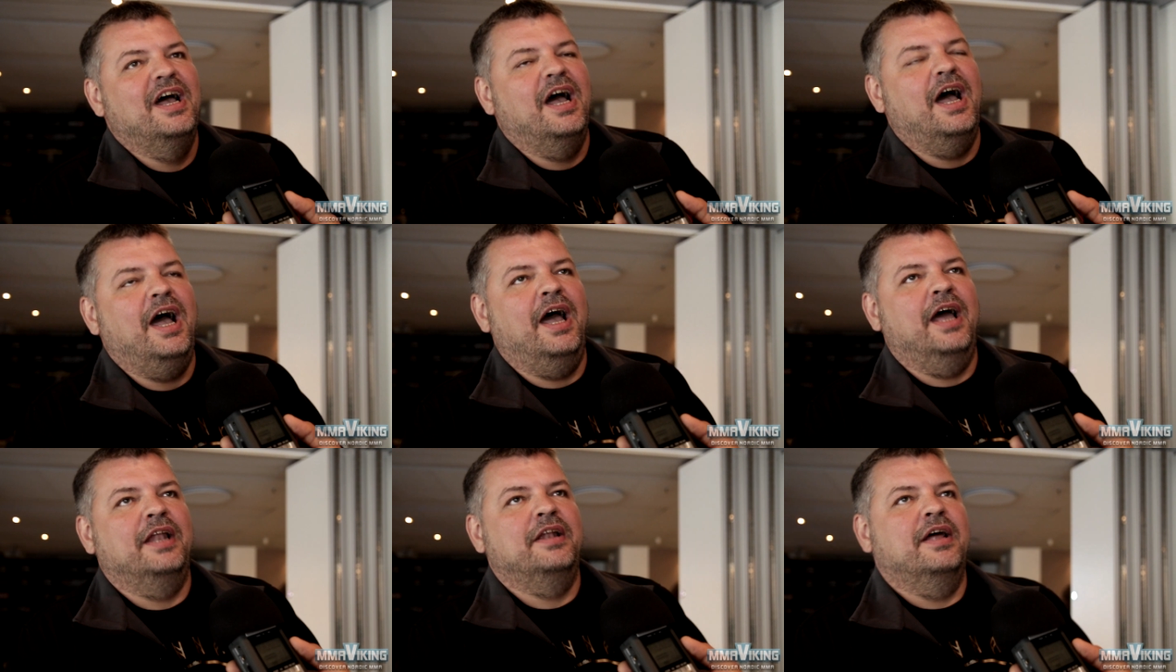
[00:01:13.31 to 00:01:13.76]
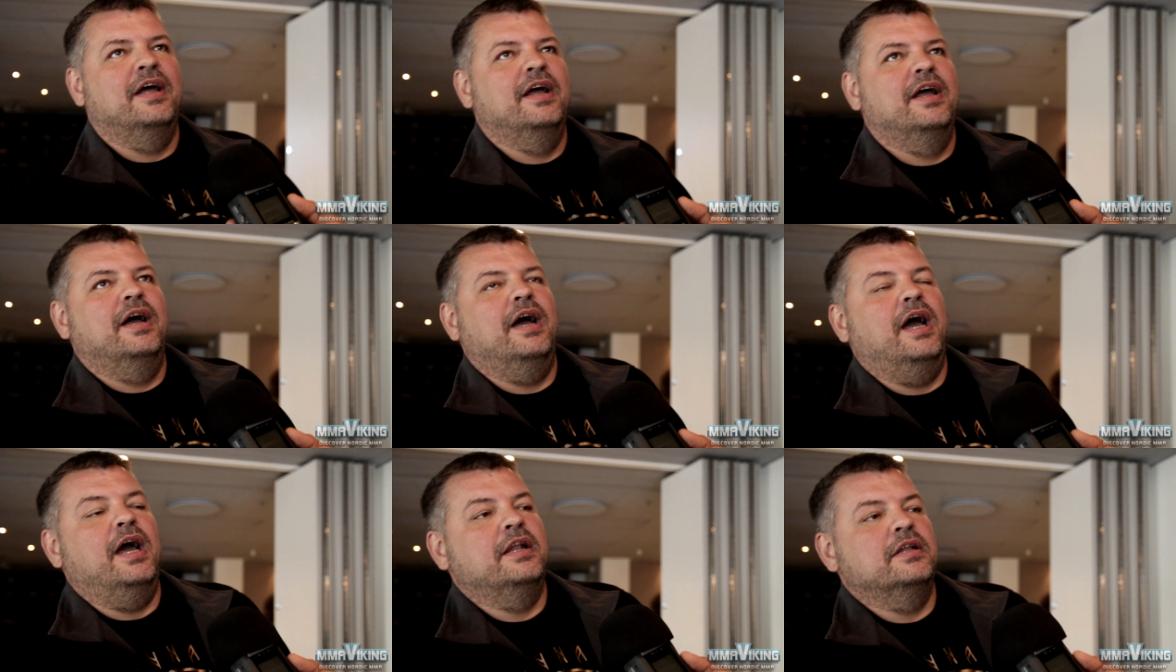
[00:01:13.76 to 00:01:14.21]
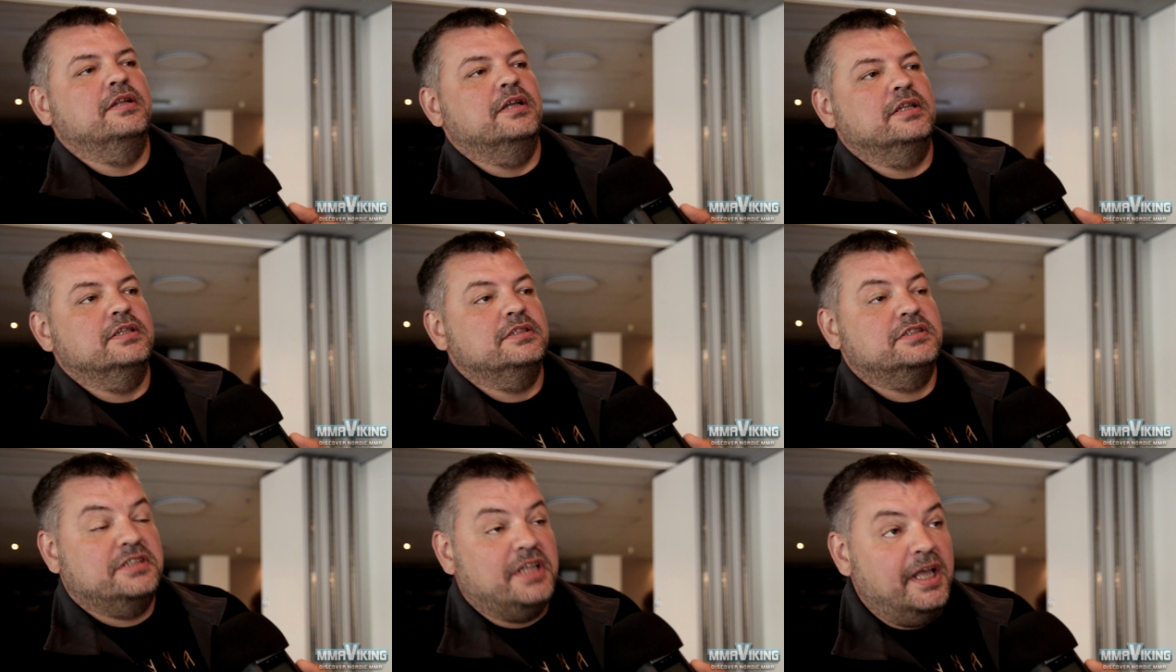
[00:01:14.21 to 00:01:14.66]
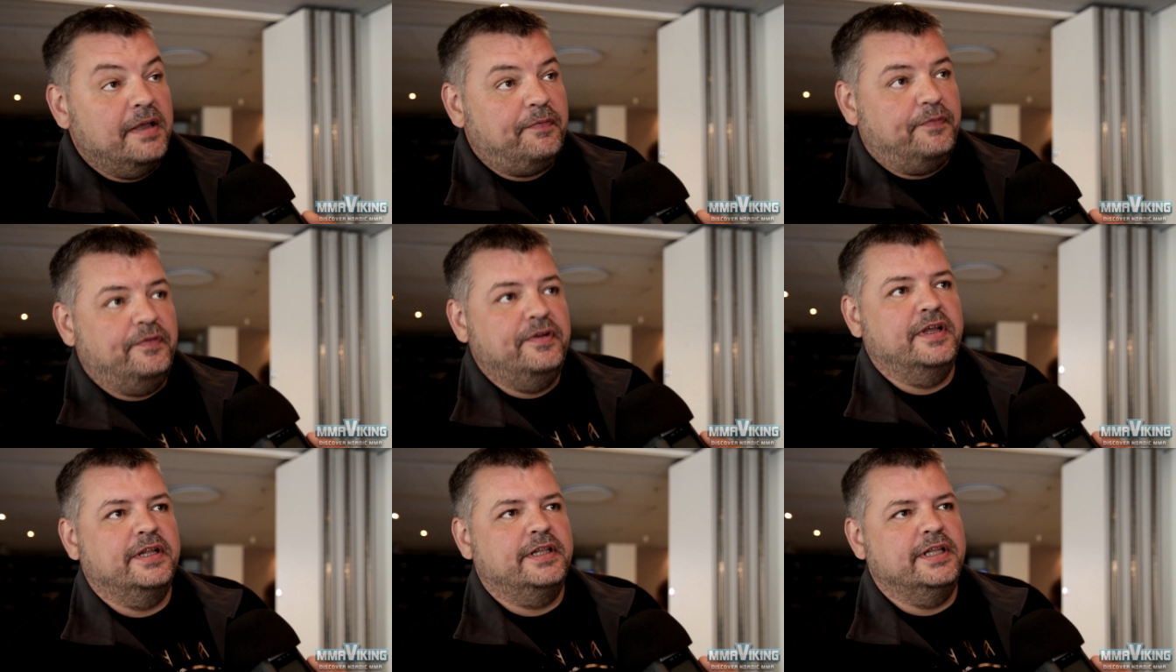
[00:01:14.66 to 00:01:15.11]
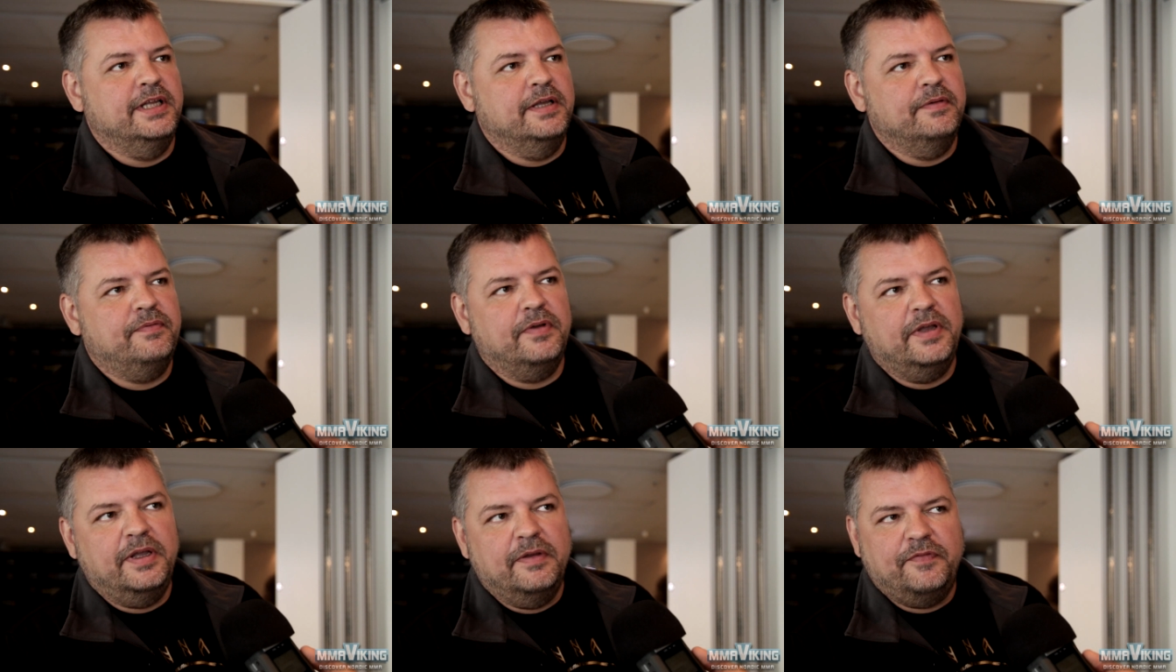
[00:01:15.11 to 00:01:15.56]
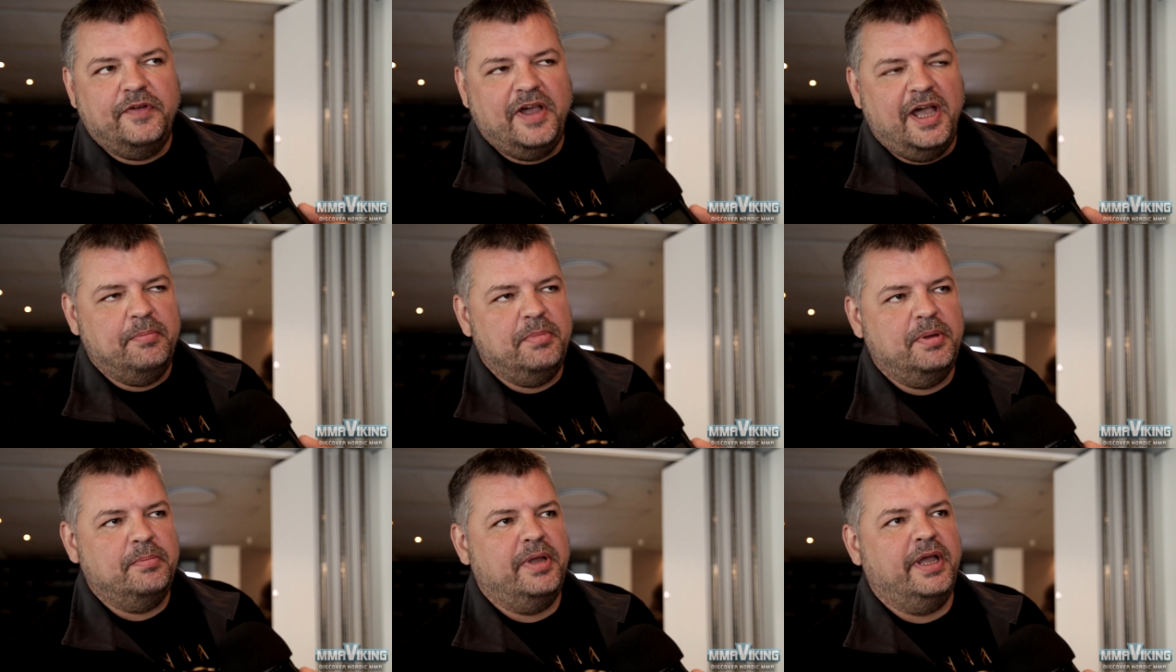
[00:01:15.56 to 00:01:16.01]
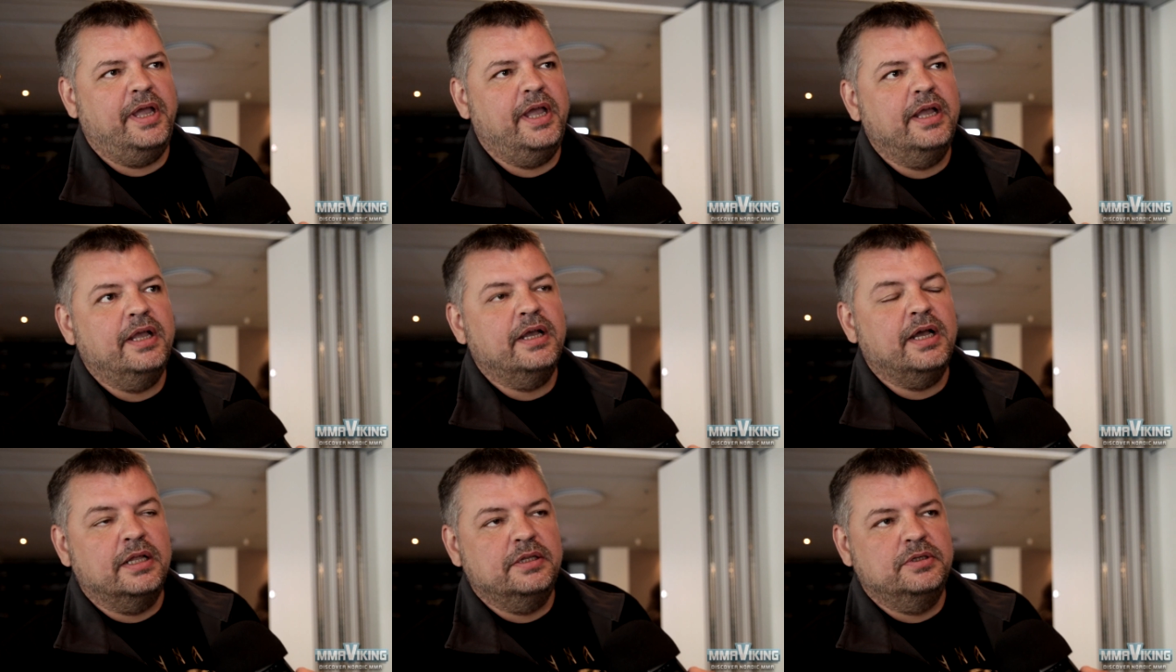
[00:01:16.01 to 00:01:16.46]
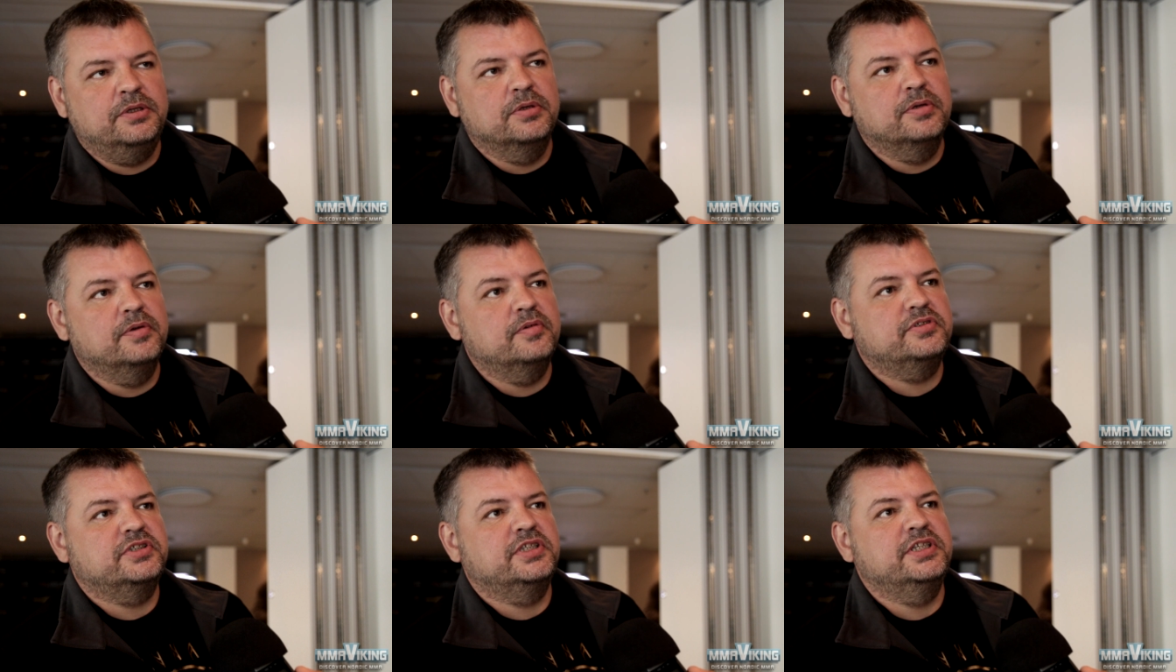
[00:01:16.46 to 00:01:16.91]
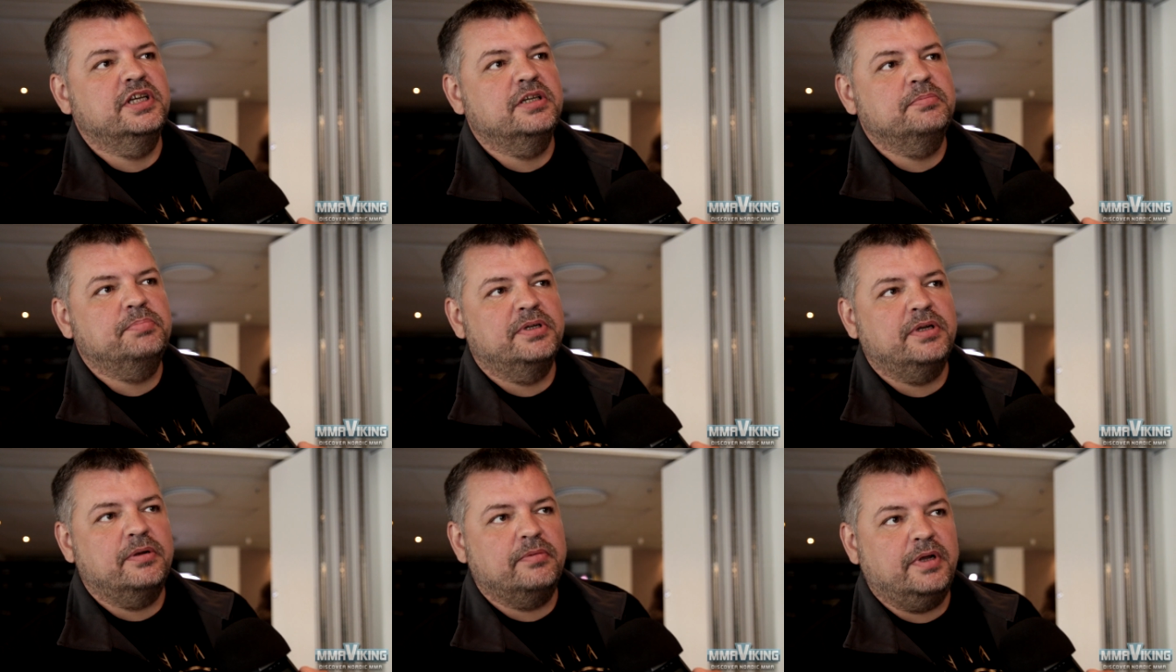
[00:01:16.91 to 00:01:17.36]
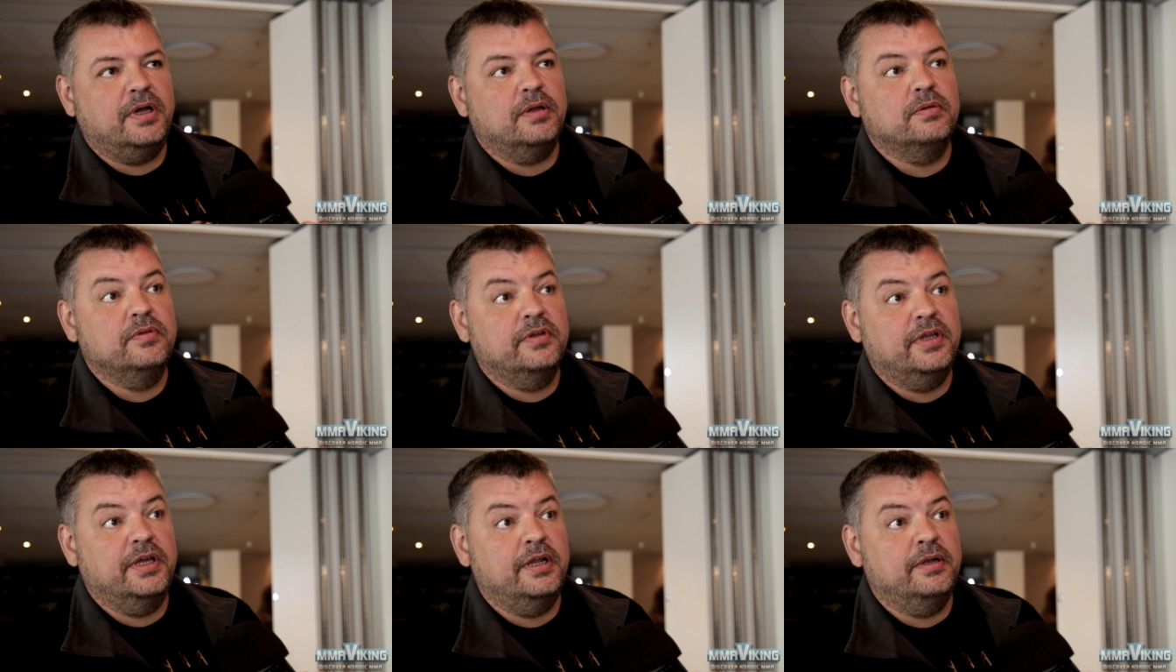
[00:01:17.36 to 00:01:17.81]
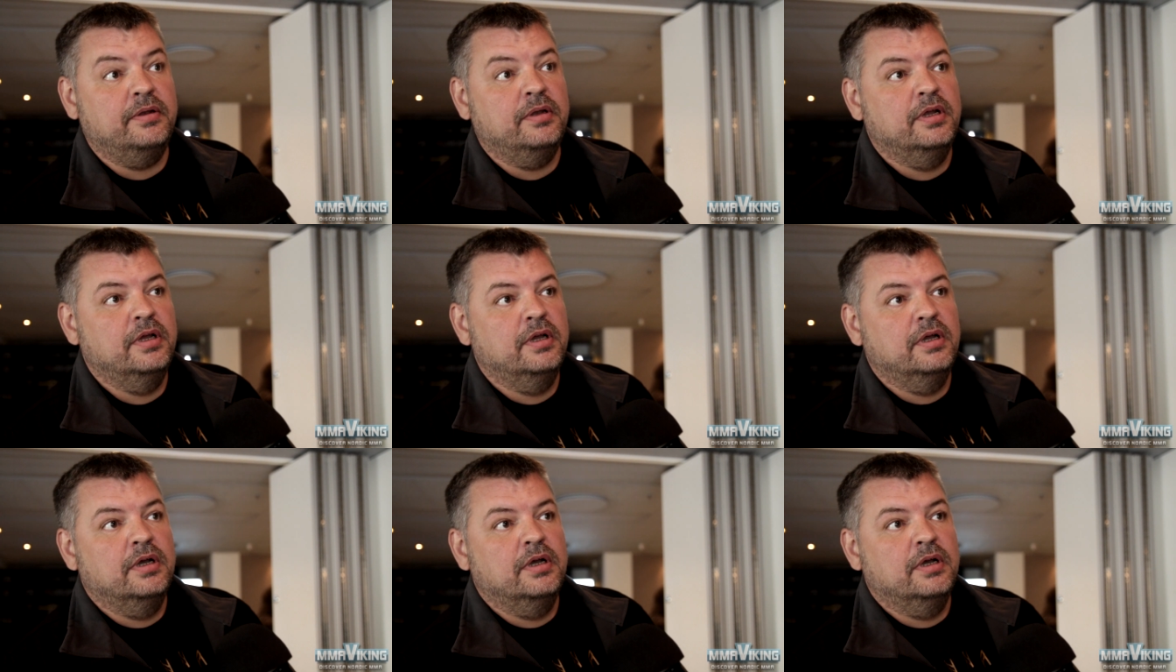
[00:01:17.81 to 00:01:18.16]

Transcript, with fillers: And and definitely if, if MMA and UFC had been around then,